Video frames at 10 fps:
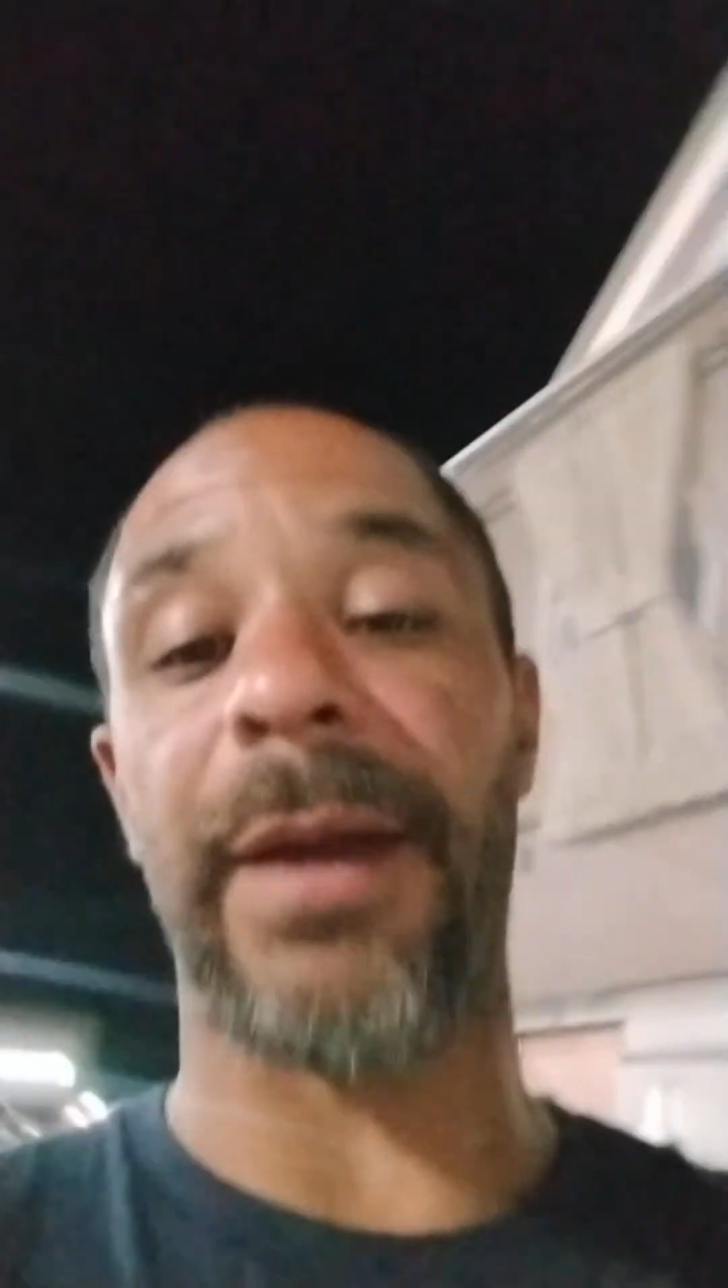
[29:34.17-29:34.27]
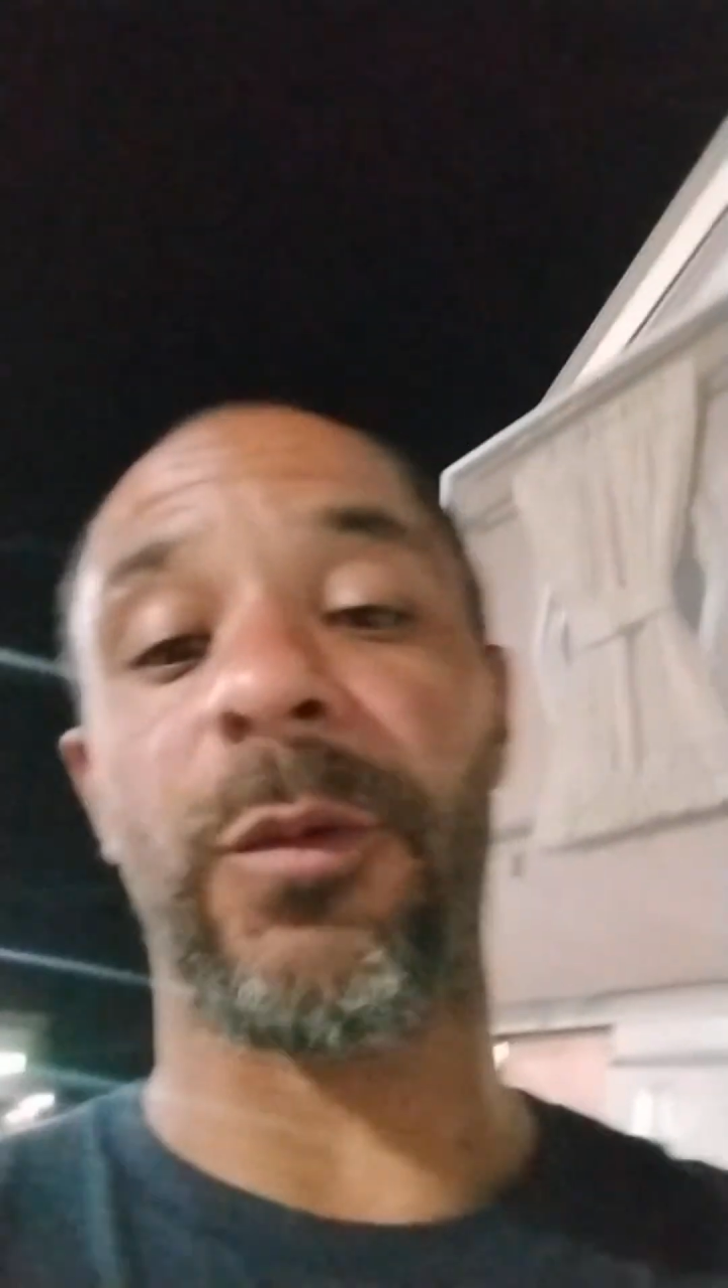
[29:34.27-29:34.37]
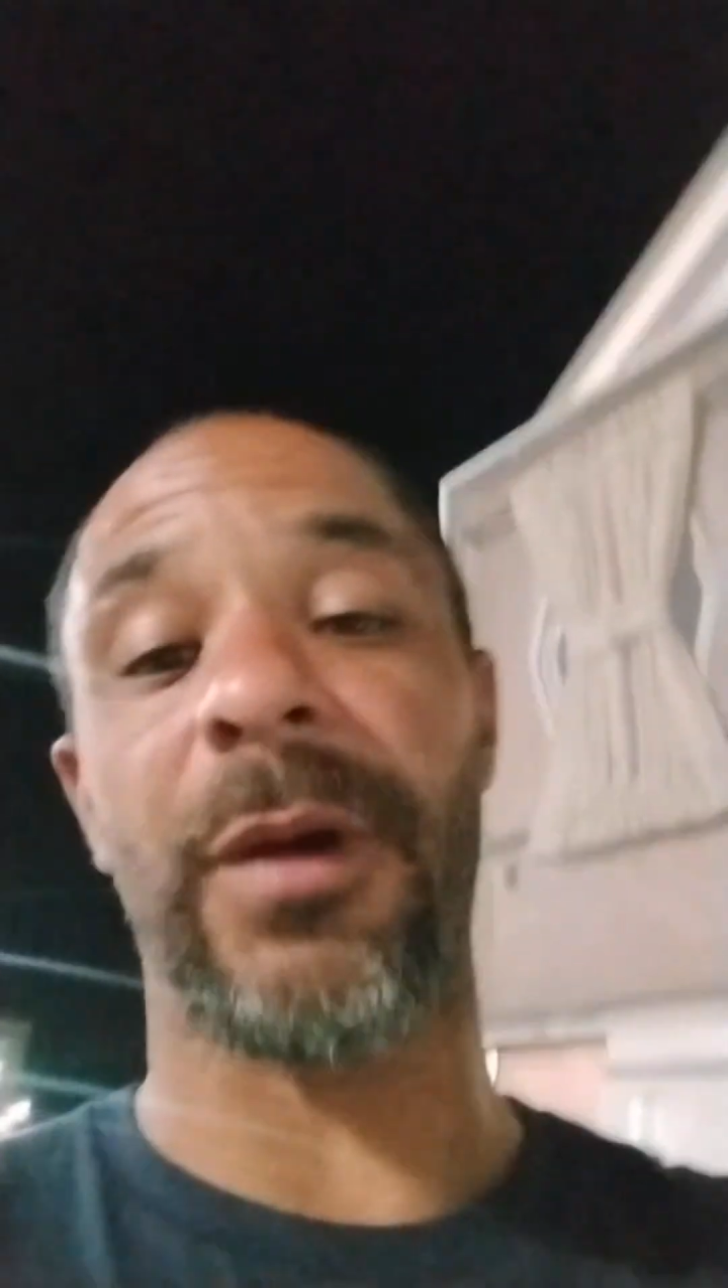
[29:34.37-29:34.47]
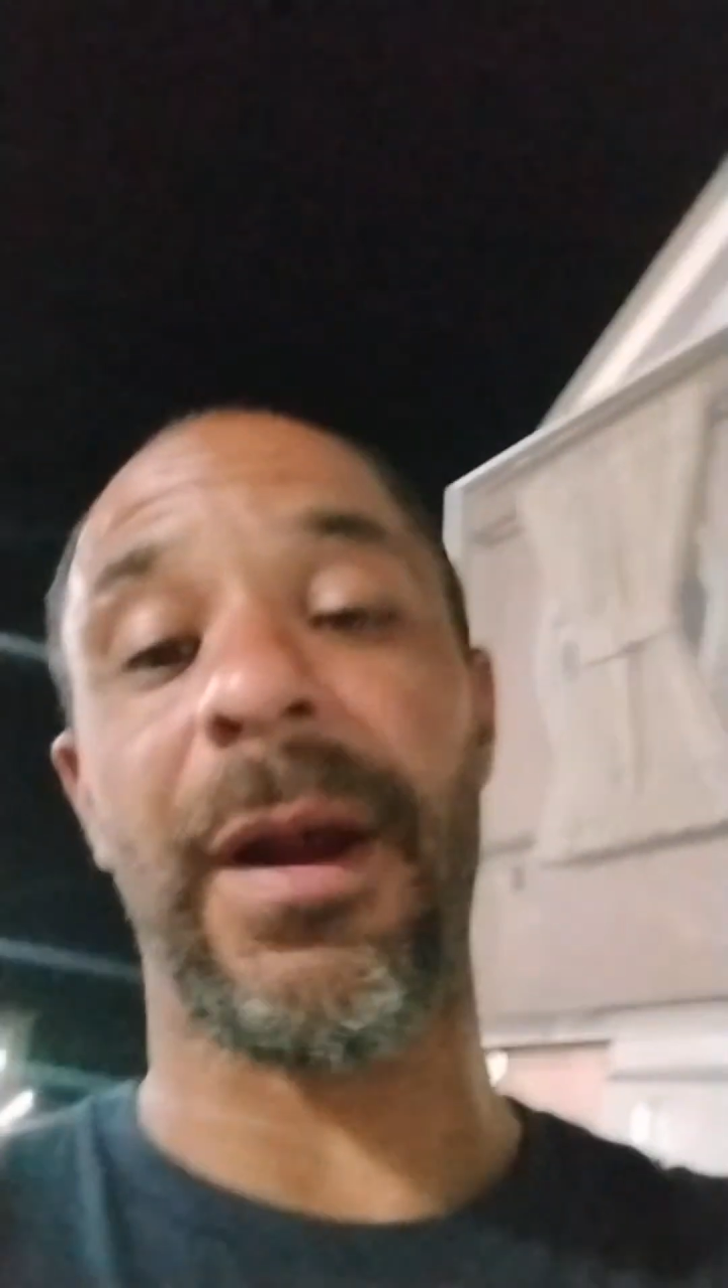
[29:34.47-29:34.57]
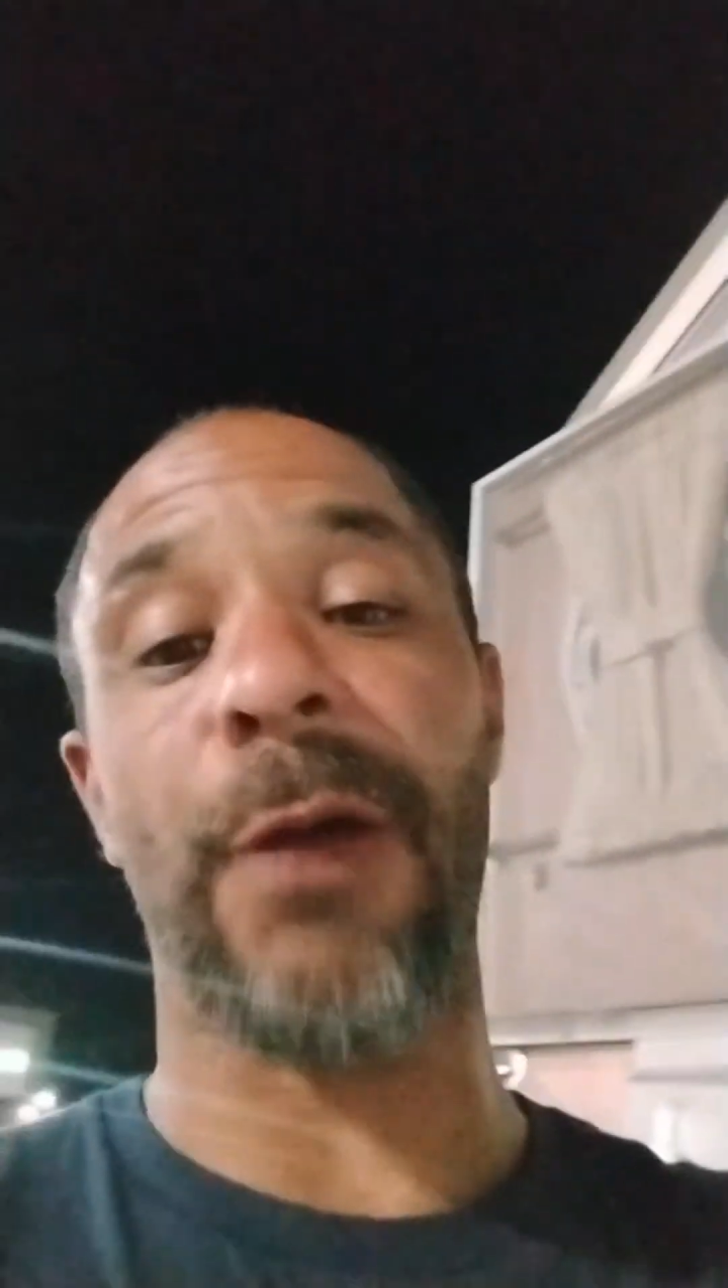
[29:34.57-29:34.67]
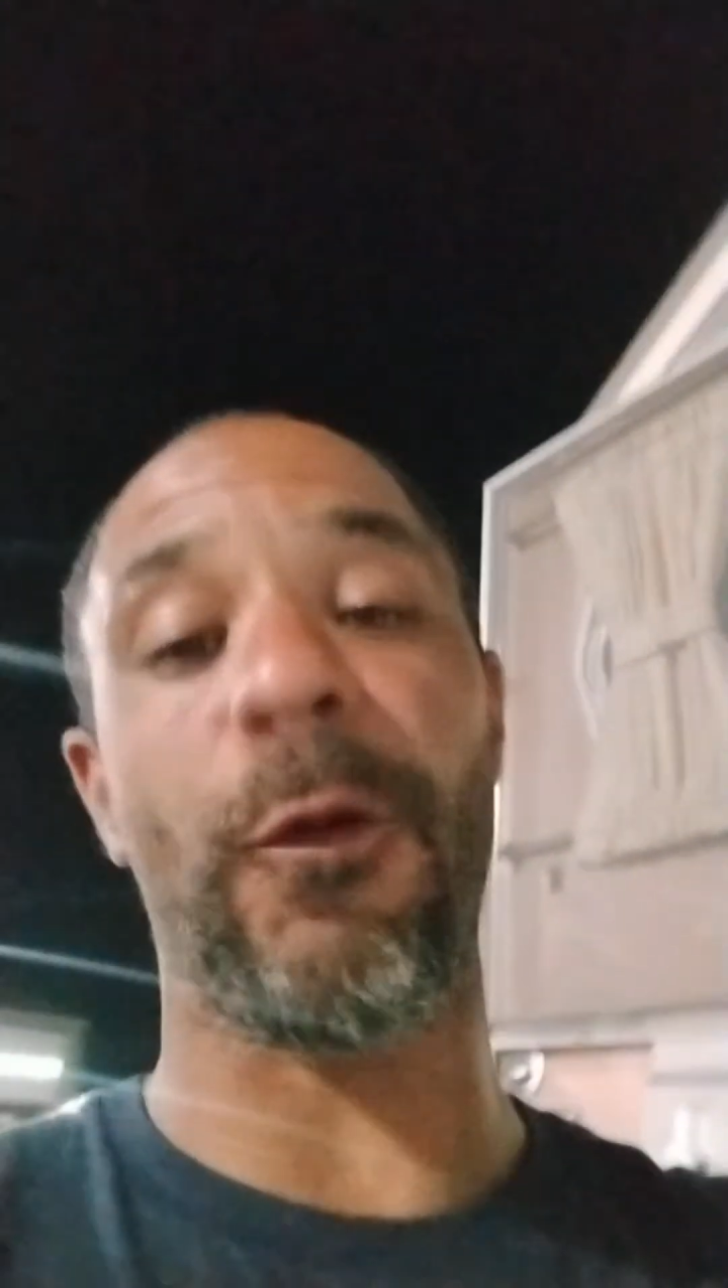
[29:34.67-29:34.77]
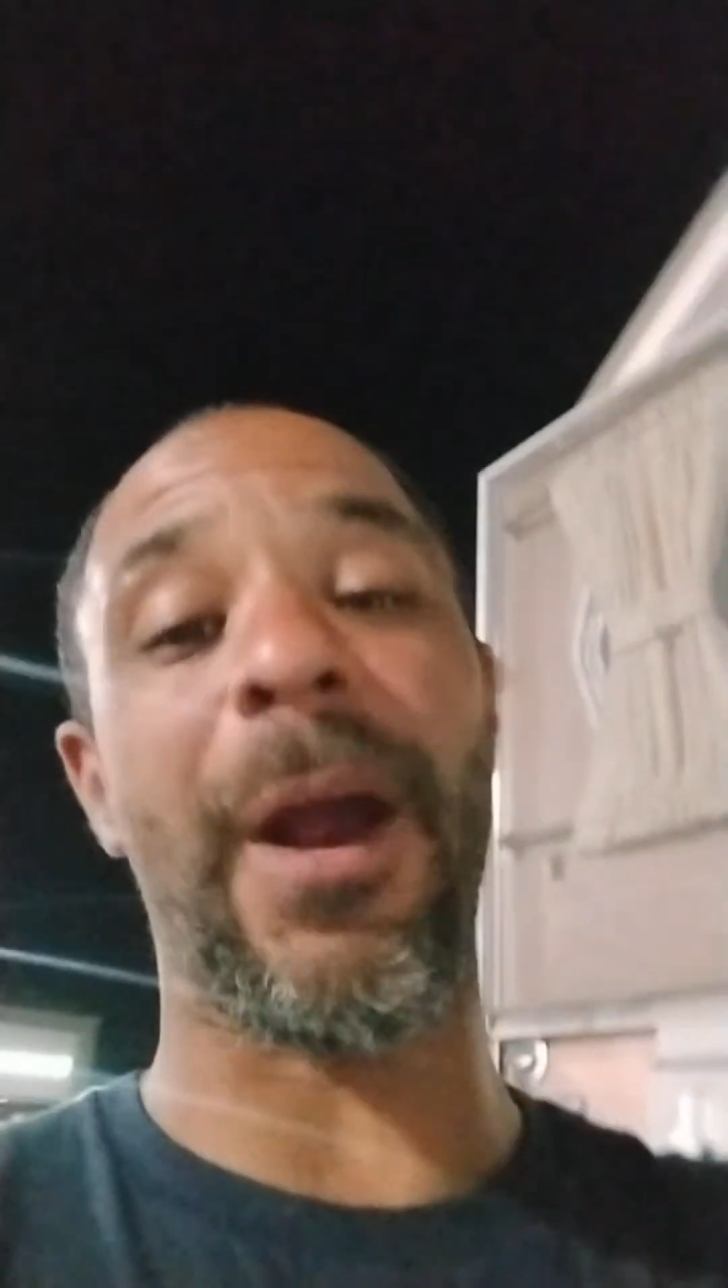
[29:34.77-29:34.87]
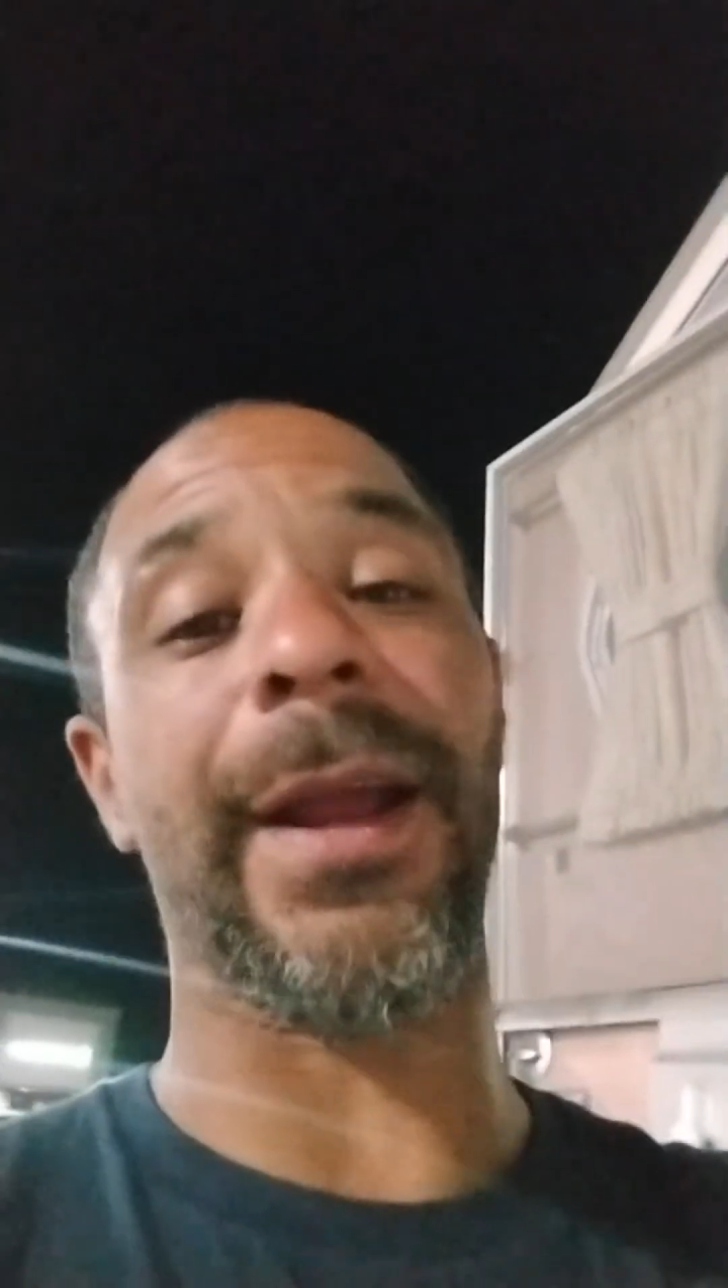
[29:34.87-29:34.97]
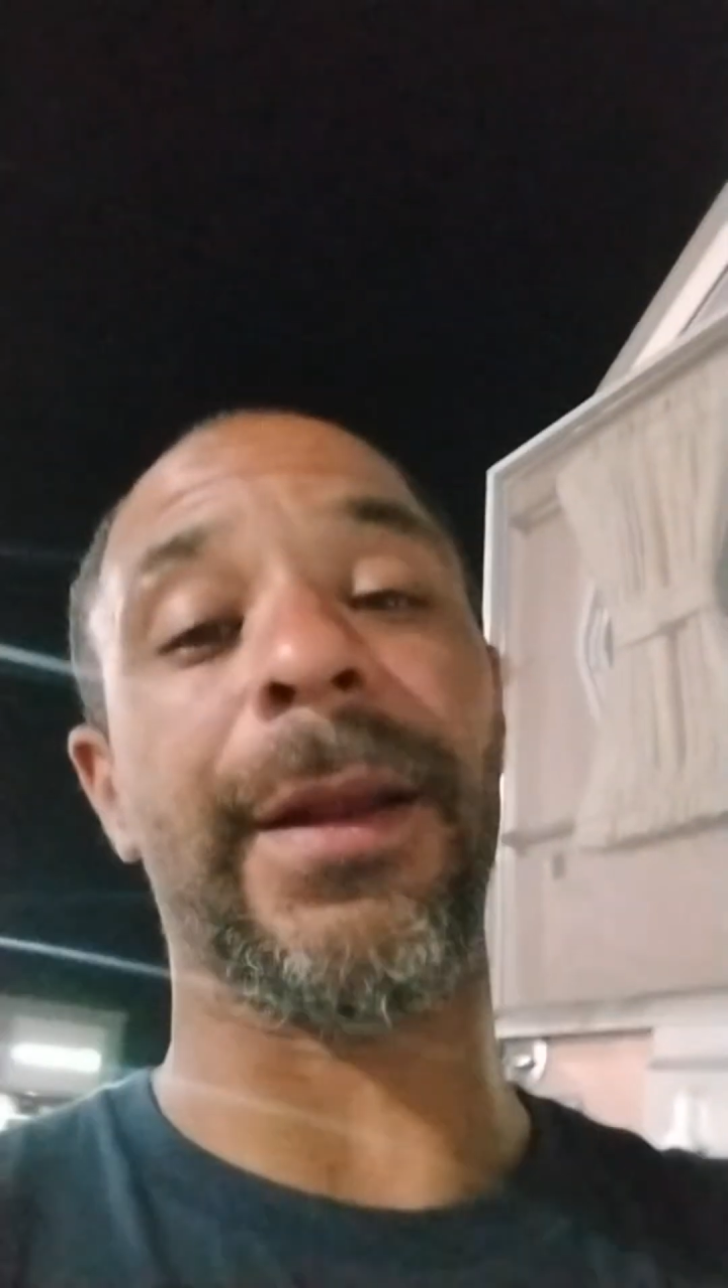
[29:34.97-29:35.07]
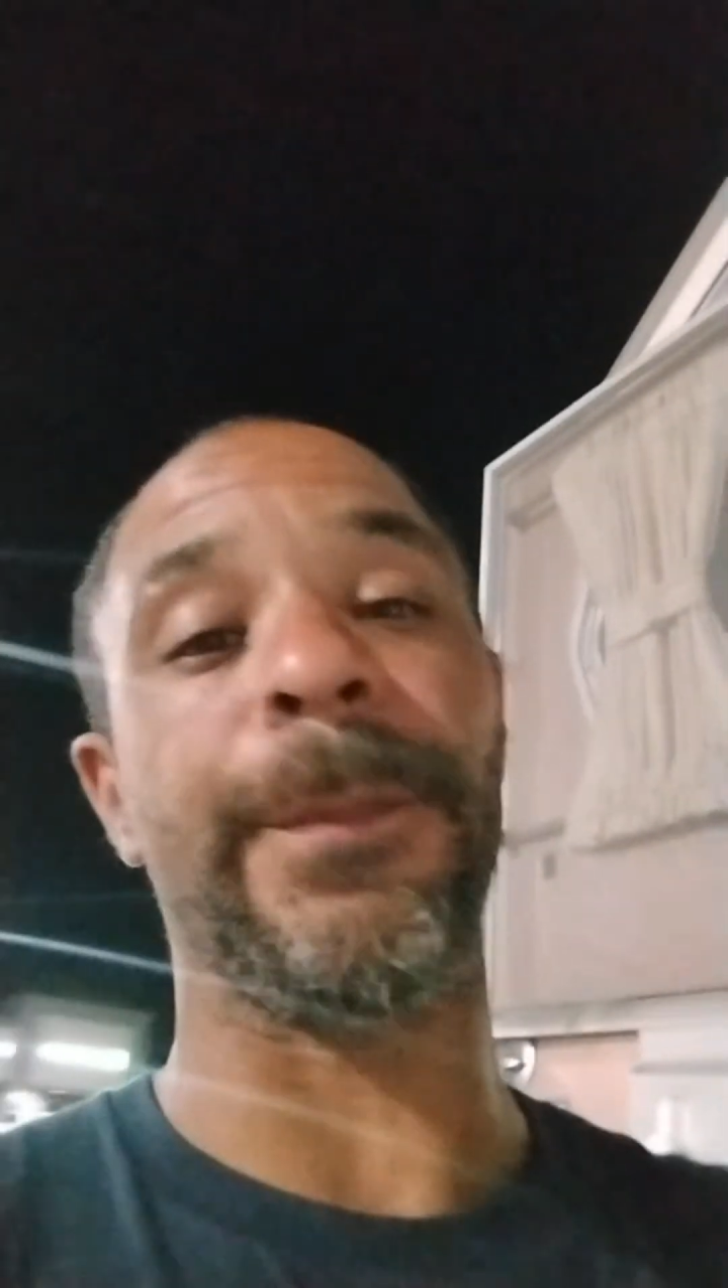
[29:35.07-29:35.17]
where I
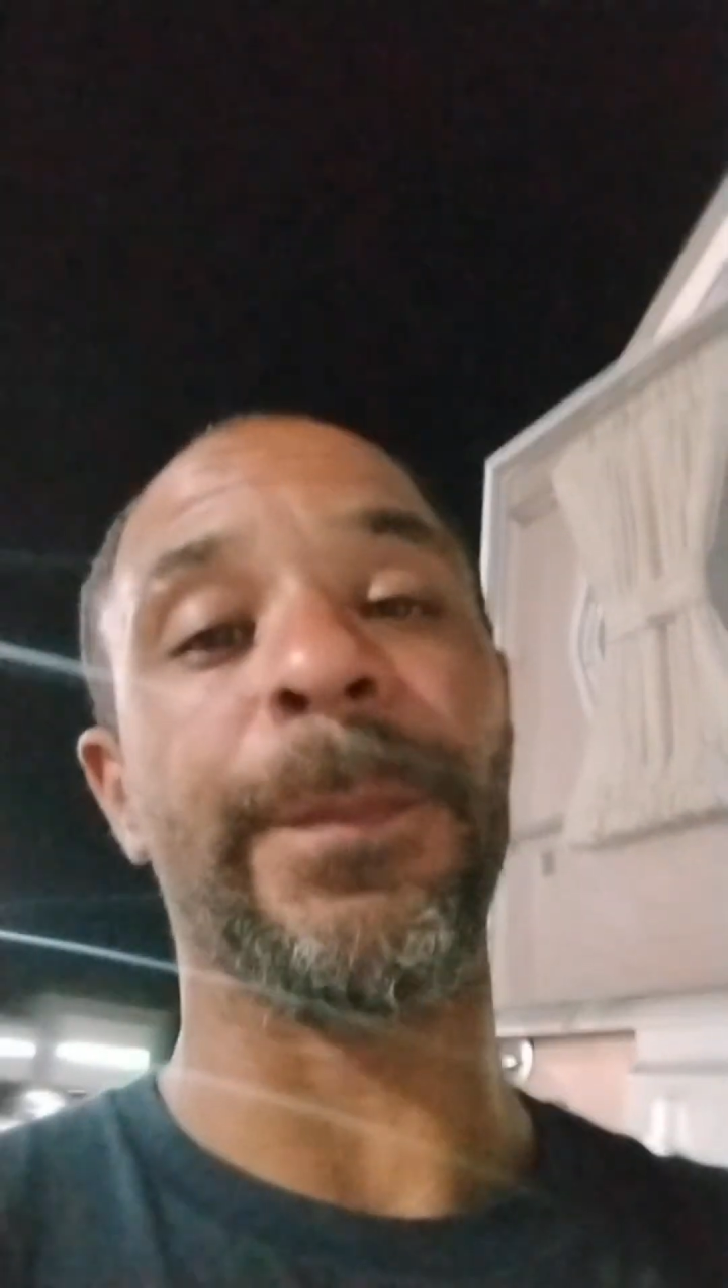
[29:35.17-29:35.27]
write.